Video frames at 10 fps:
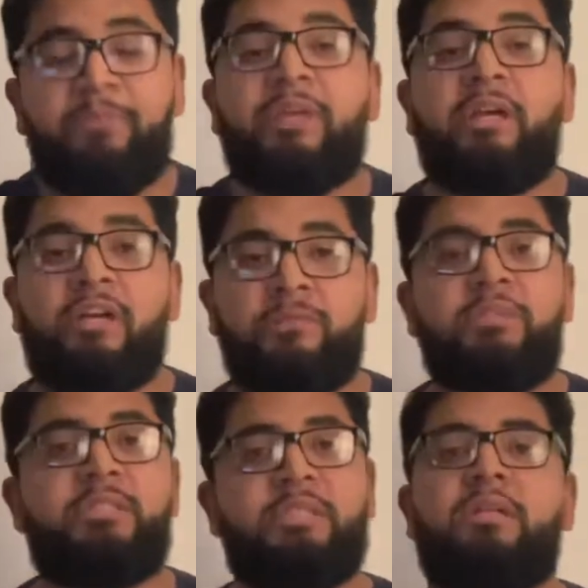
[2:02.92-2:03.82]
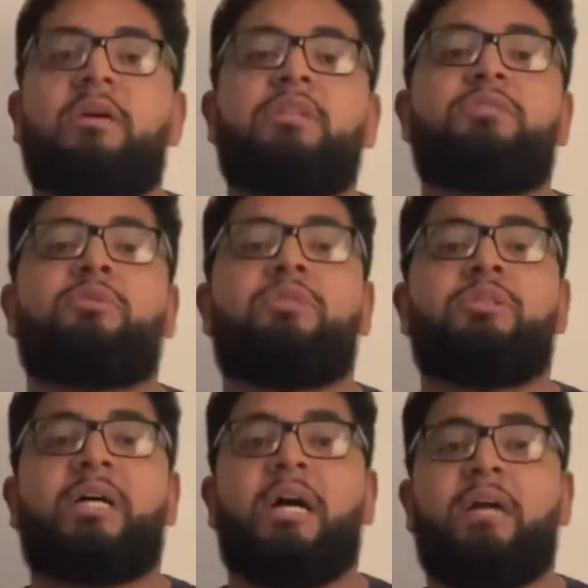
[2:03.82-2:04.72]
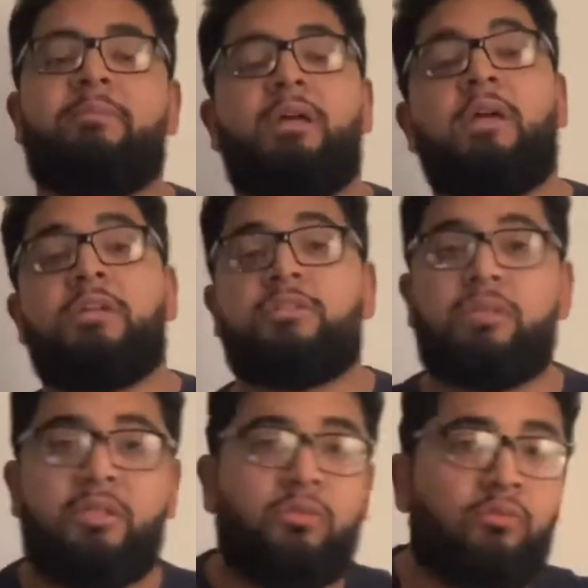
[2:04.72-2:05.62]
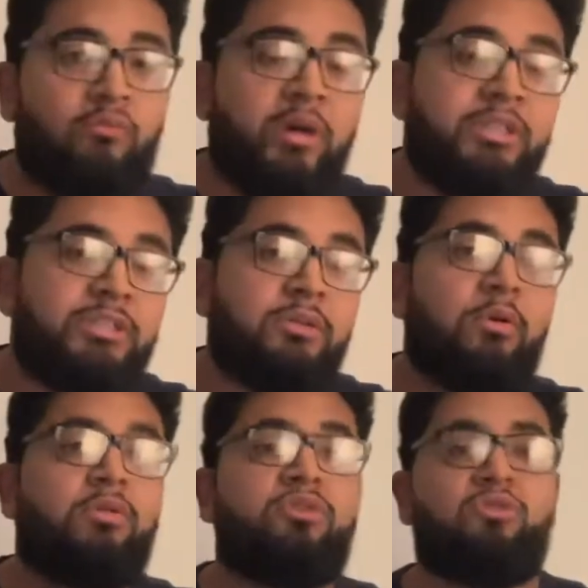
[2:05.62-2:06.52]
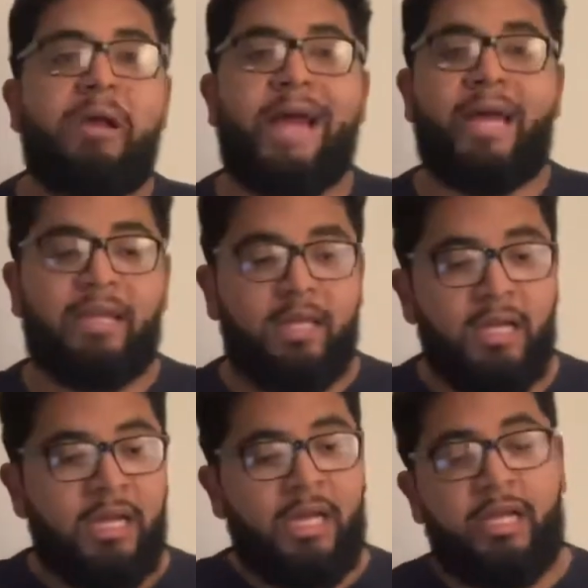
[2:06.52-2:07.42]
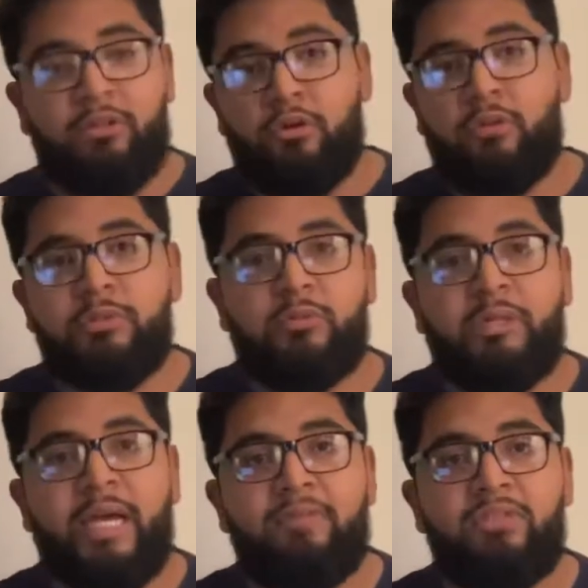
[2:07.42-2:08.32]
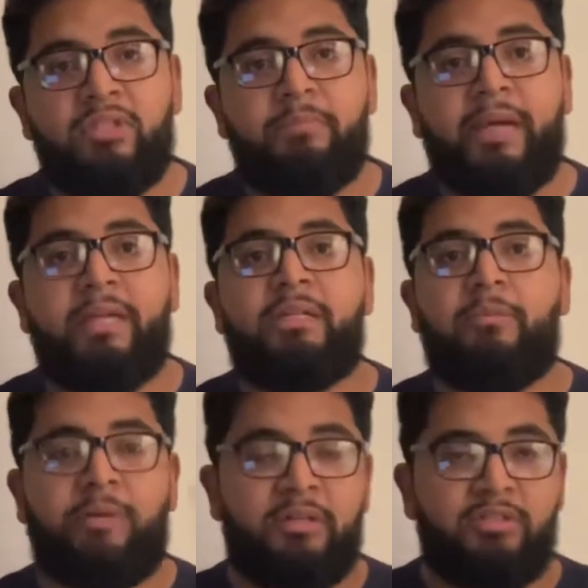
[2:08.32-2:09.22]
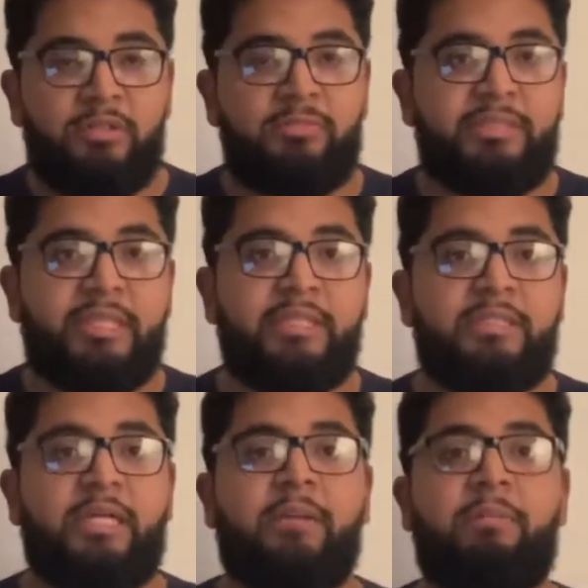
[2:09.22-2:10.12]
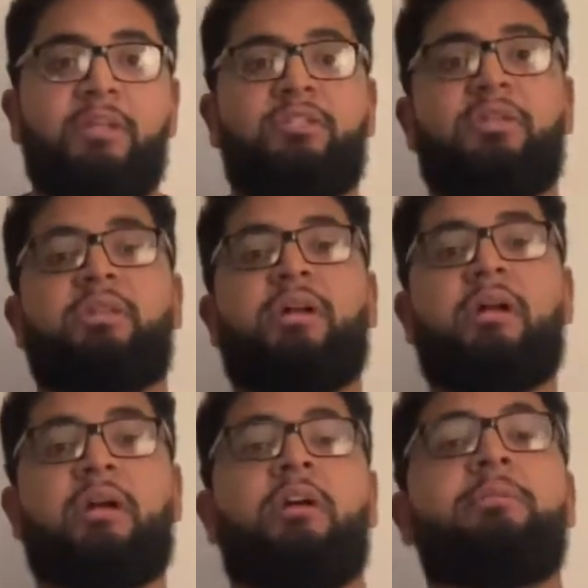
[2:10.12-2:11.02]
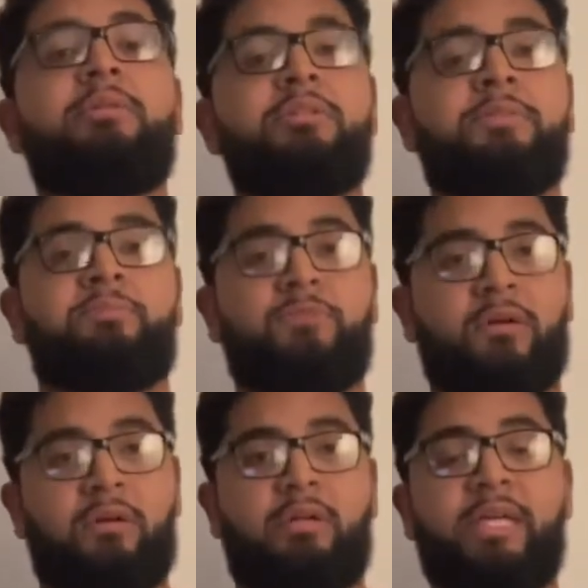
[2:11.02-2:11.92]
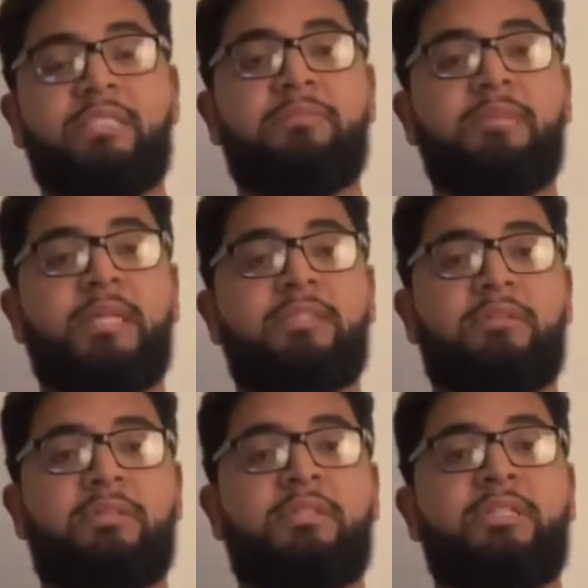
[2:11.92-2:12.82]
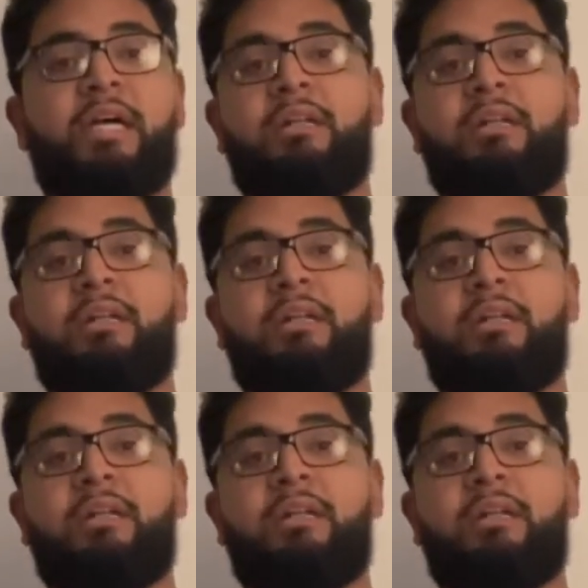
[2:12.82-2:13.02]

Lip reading: It helps you stay honest with your time so that you don't rush or drag. And you always want to have a drum pad and a pair of drumsticks, and make sure that our elbows are nice and relaxed on our side,